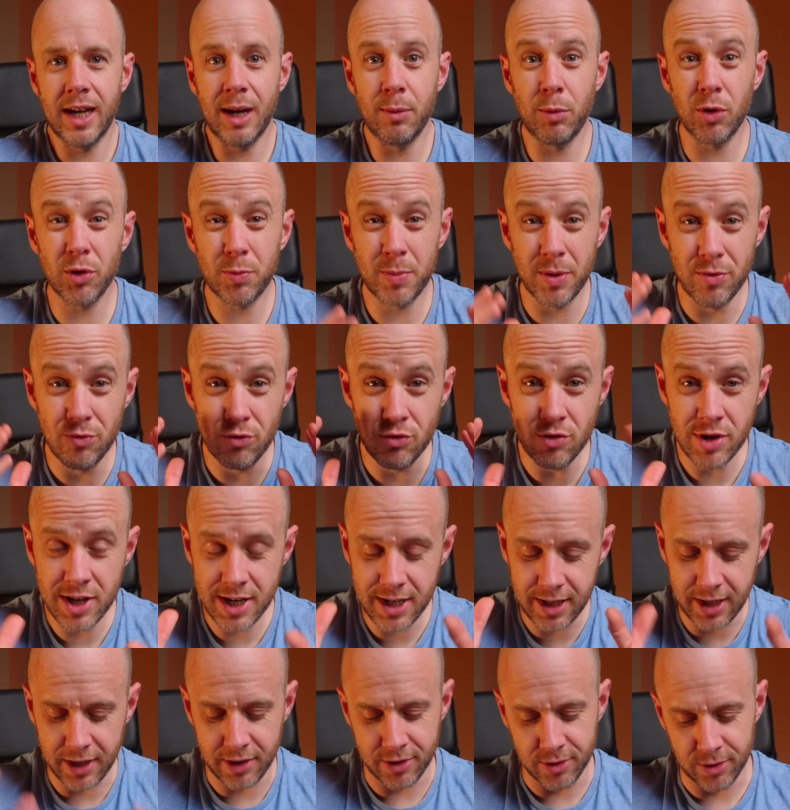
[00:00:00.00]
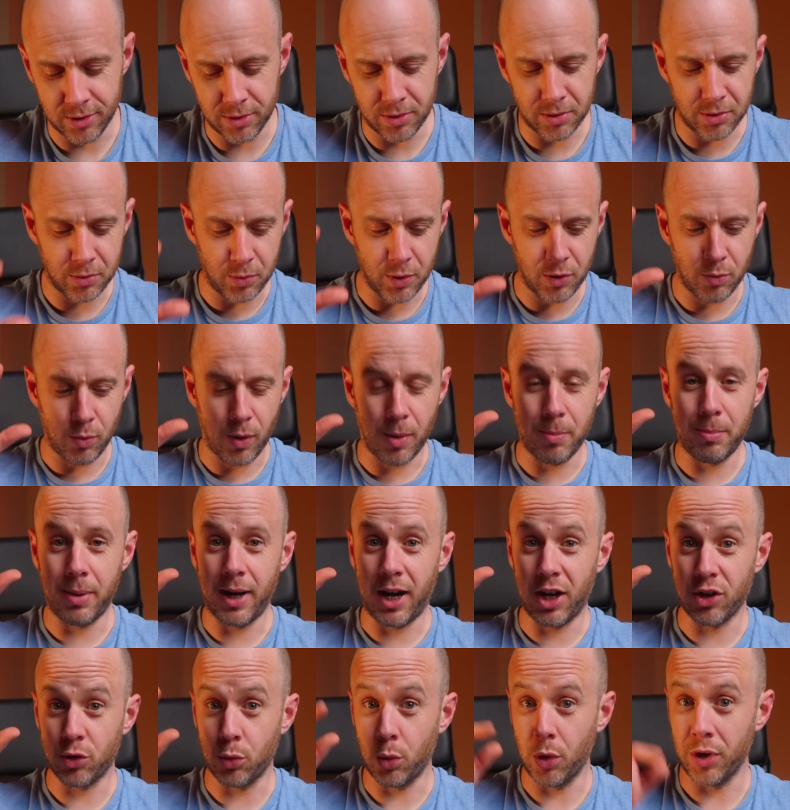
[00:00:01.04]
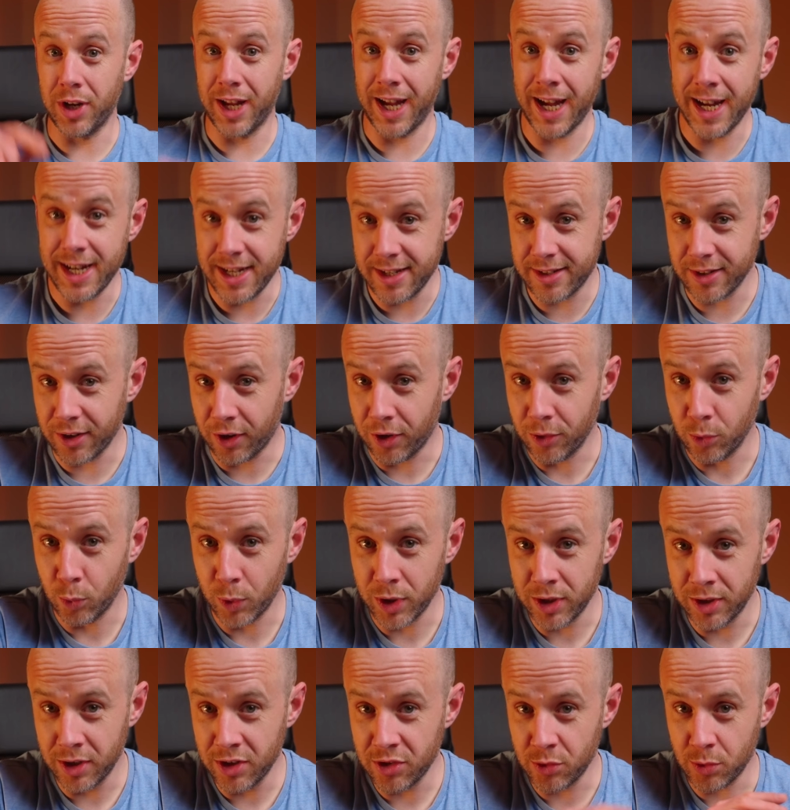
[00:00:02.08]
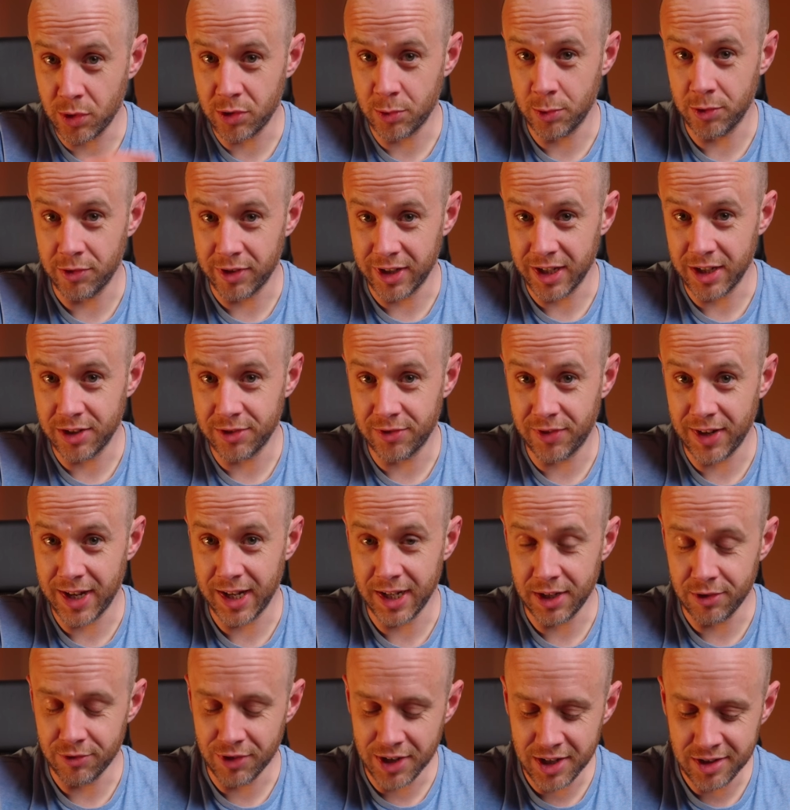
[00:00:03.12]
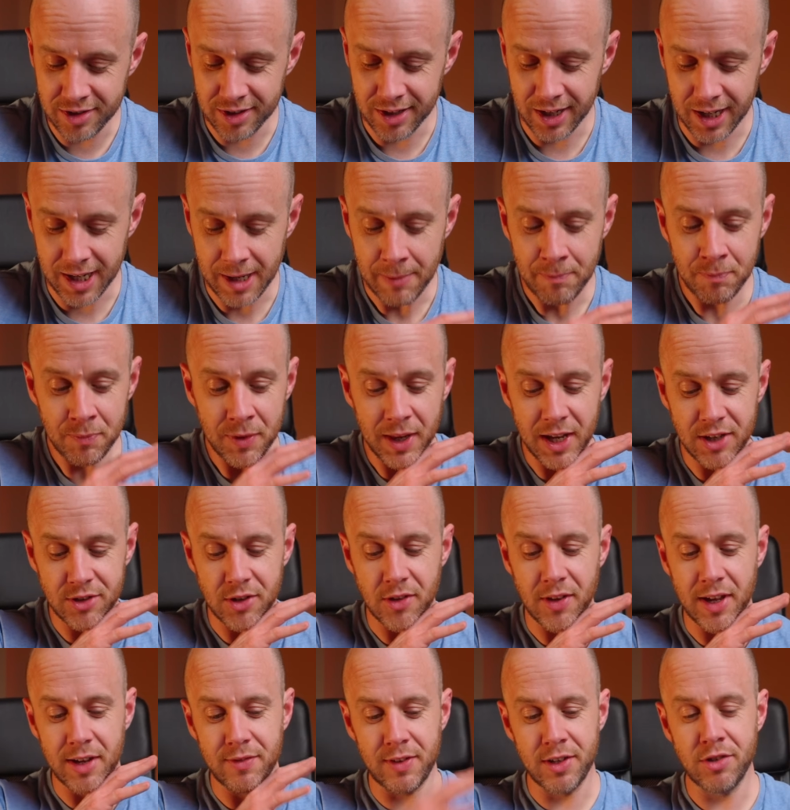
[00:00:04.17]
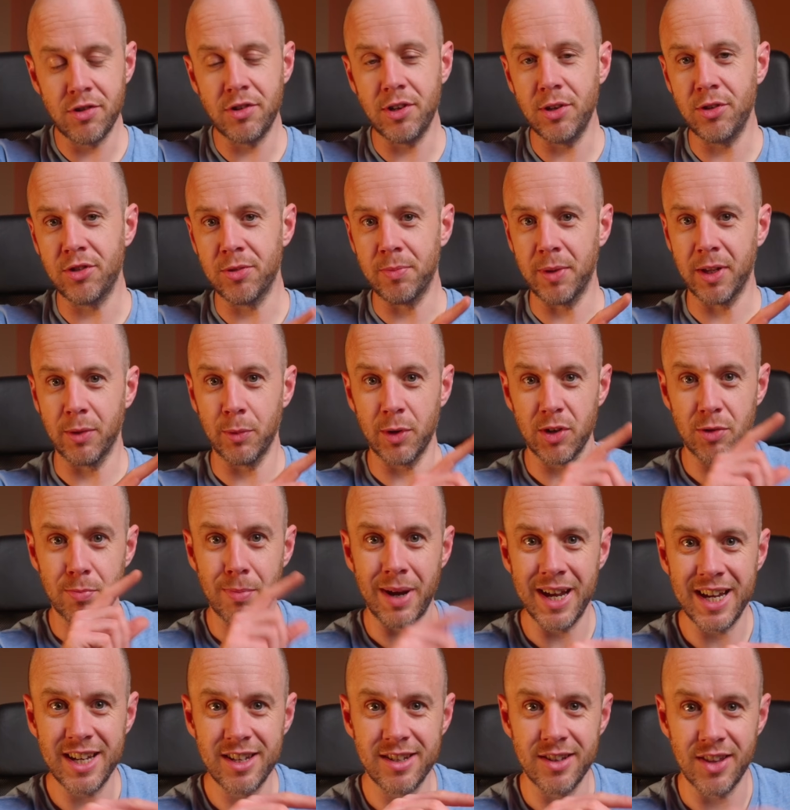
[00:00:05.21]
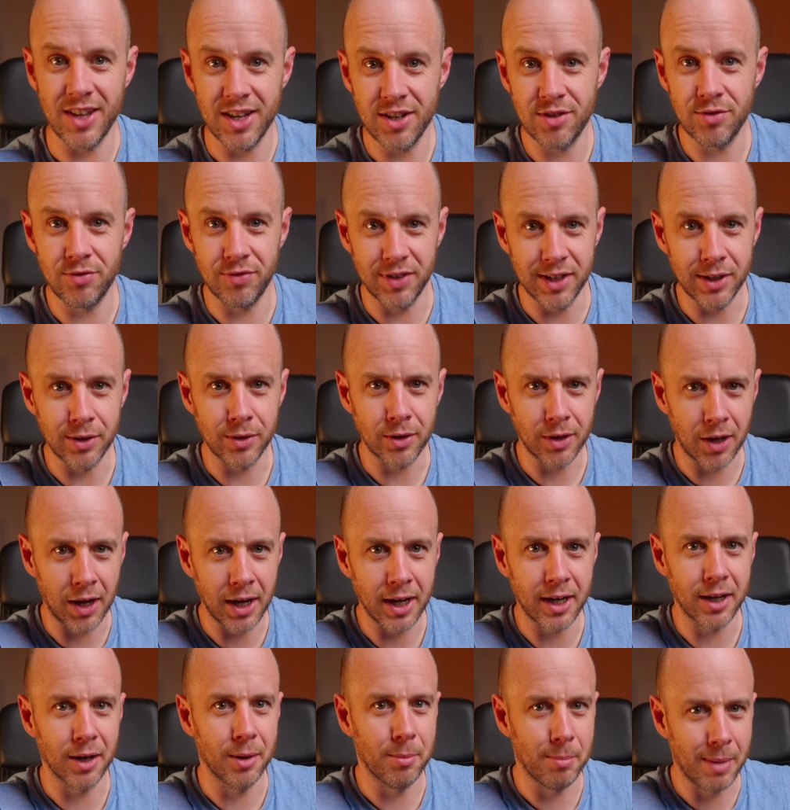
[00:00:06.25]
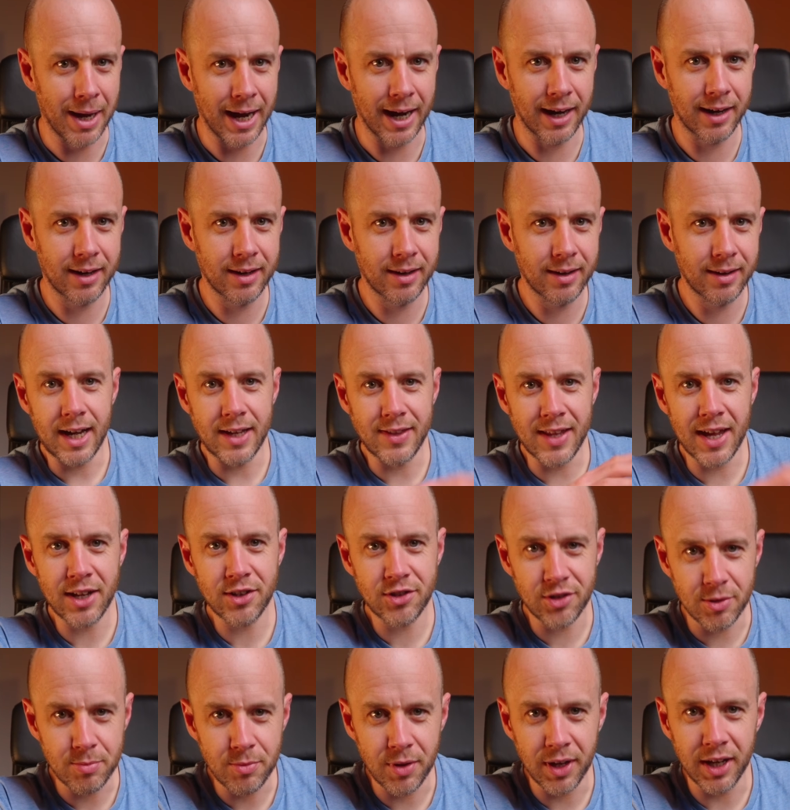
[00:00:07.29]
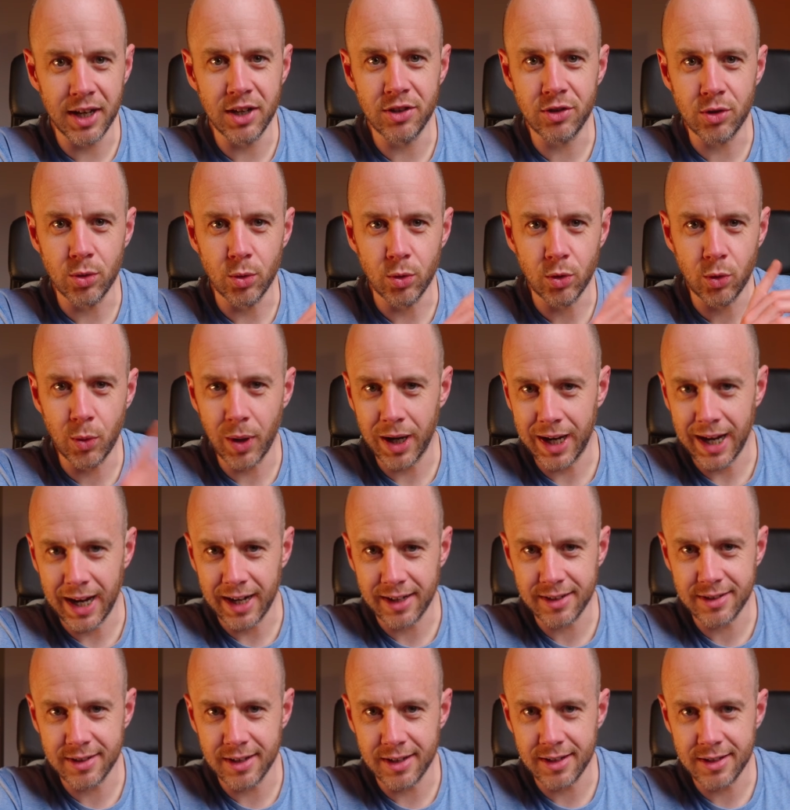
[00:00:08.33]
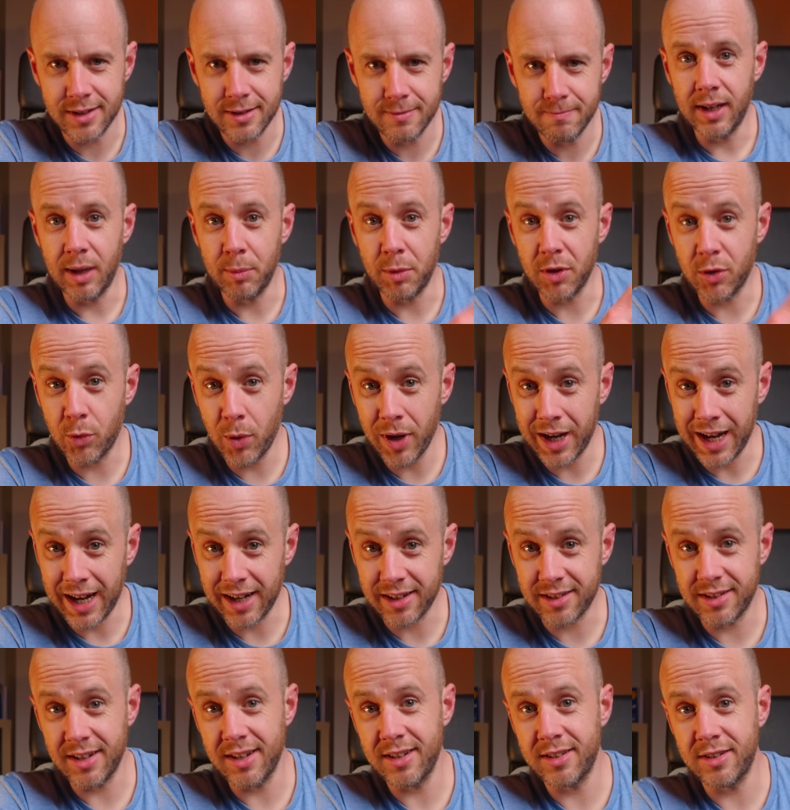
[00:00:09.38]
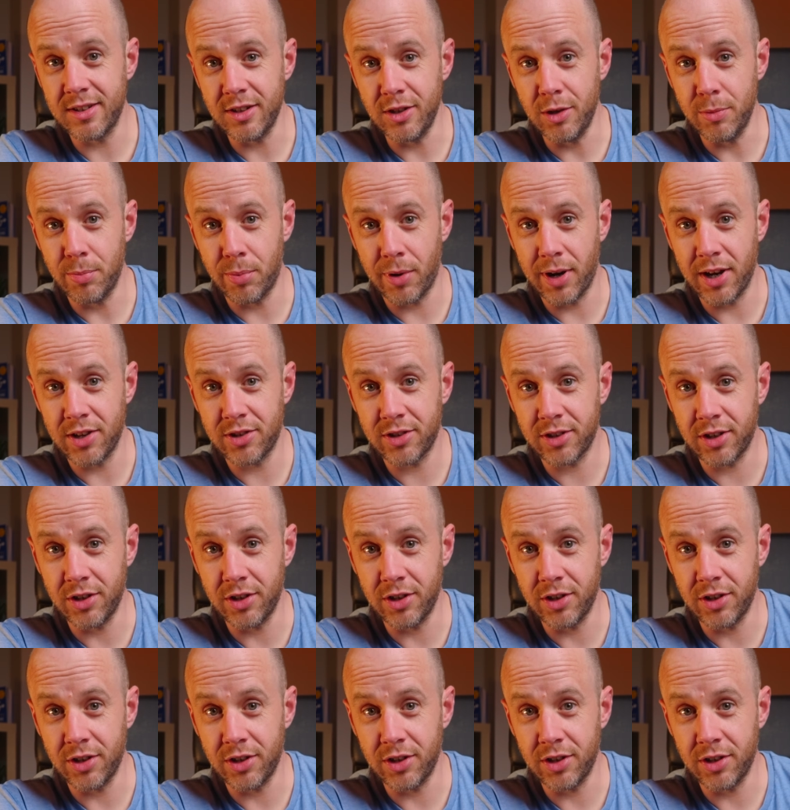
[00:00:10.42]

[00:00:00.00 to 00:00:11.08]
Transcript: And what's been really cool with 1Password 8 on Windows, which was released fairly recently, is that they've introduced something which makes this feel like a Mac. And that something is called Quick Access. And with Quick Access, you press